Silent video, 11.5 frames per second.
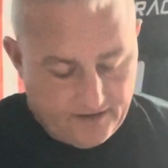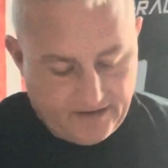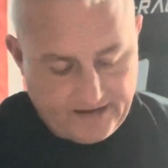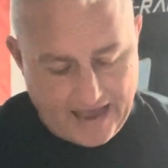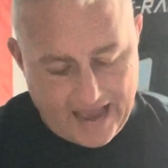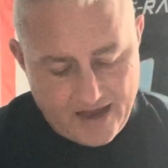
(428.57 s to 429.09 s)

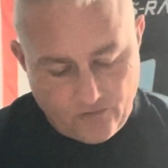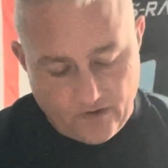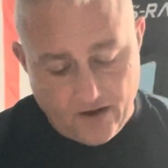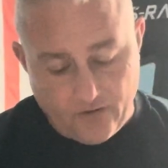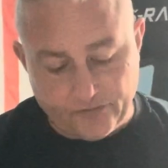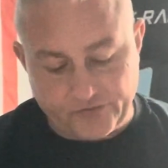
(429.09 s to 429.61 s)

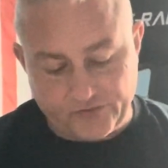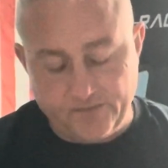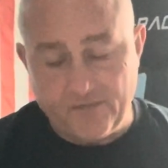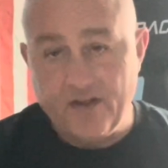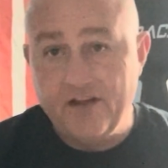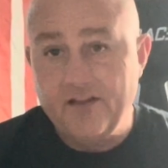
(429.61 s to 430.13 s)
Gangrels,
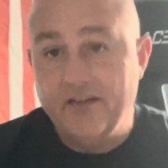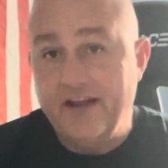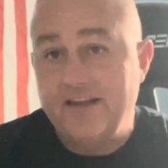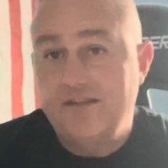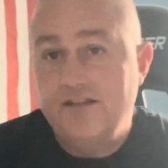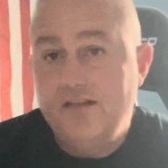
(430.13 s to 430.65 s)

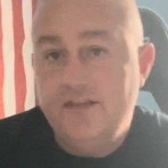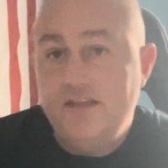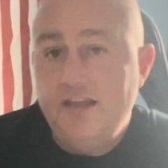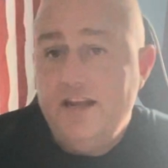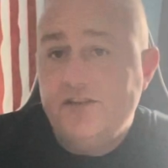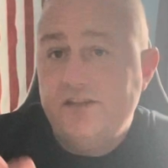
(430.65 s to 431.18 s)
like
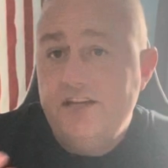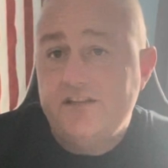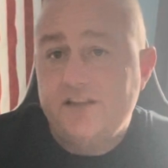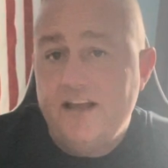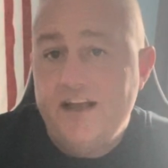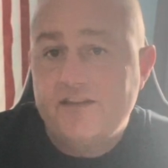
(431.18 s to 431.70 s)
these
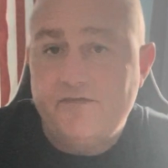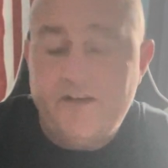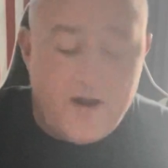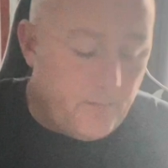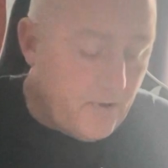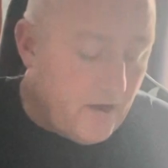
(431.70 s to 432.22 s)
class of
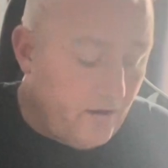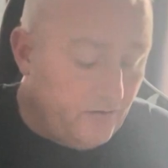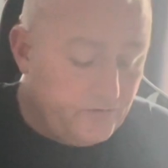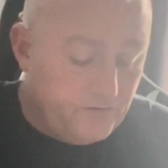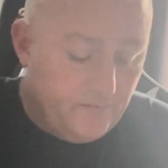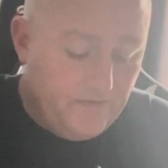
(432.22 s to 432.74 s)

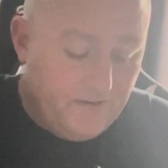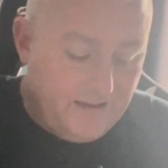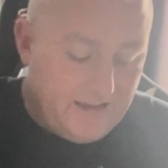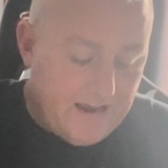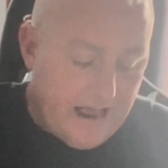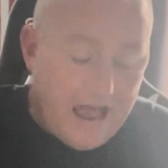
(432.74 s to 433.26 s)
vampires
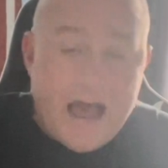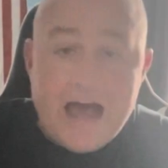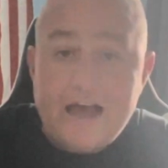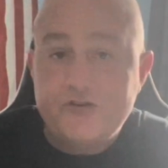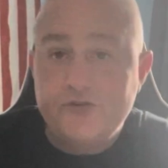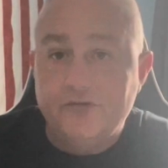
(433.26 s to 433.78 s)
can
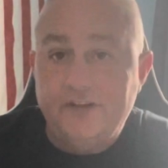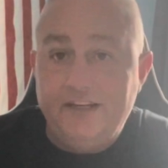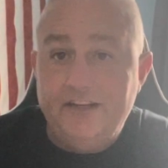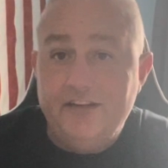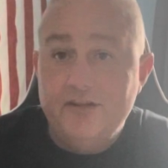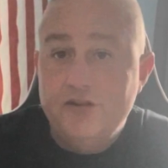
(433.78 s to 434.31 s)

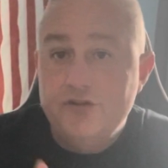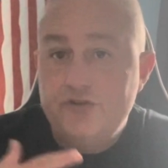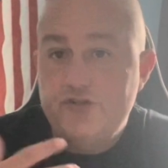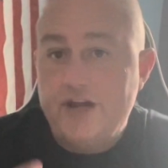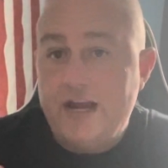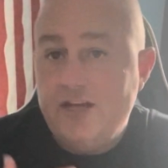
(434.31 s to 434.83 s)
actually
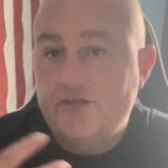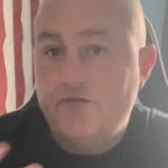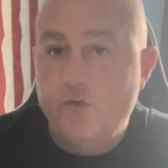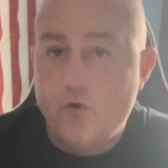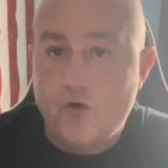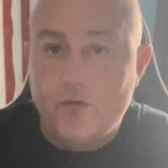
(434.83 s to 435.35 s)
change
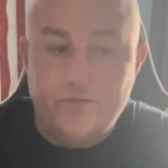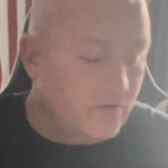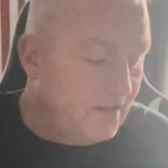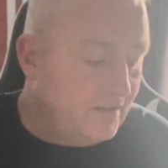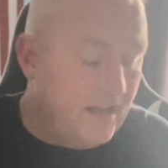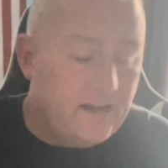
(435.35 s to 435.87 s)
forms.
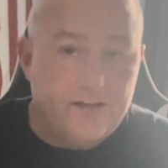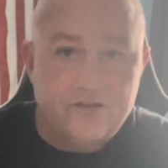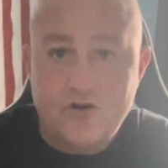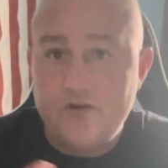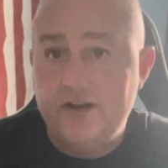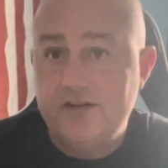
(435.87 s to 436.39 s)
Like they can
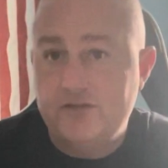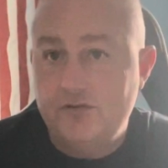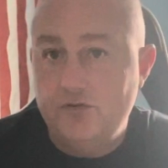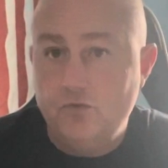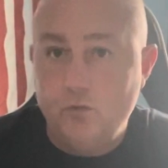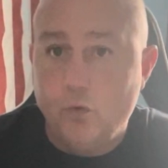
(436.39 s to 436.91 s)
turn
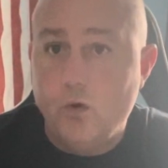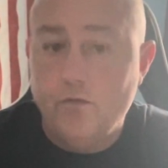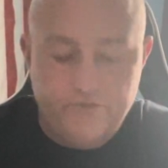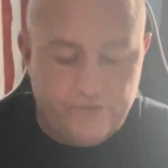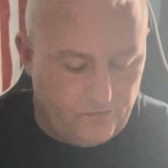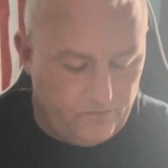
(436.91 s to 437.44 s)
into
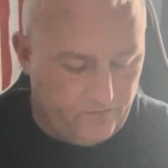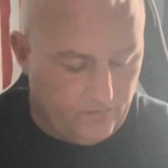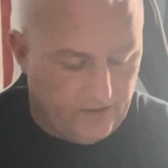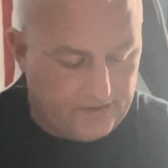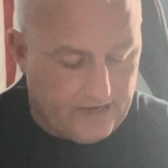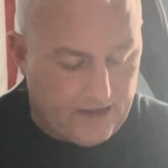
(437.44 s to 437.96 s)
wolves or
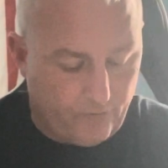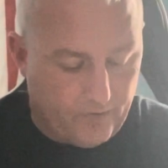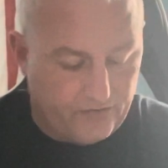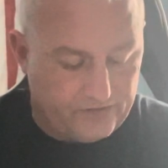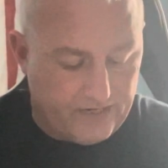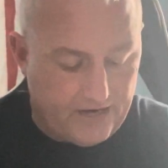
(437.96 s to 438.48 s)
like that, from what I
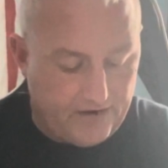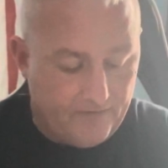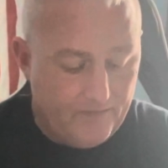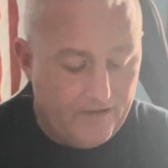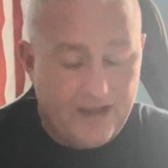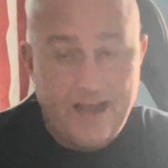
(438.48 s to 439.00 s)
understand.
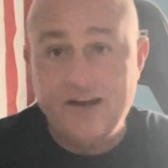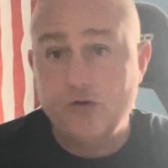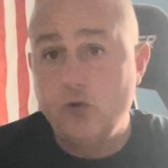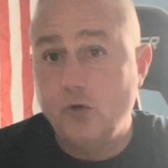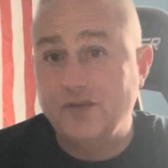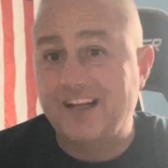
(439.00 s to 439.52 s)
And they're
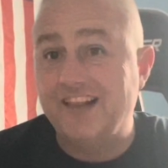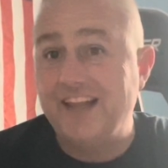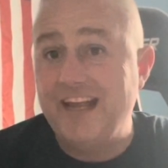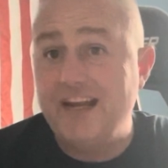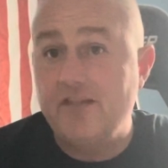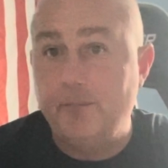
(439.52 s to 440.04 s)
called the
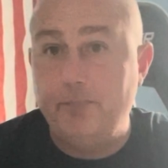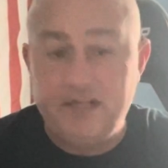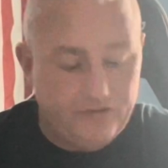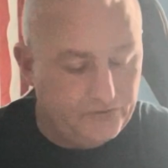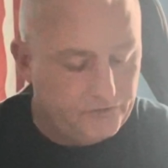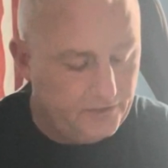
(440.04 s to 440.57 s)
Clan of the
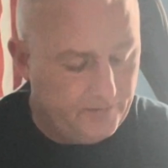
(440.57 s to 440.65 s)
Beast.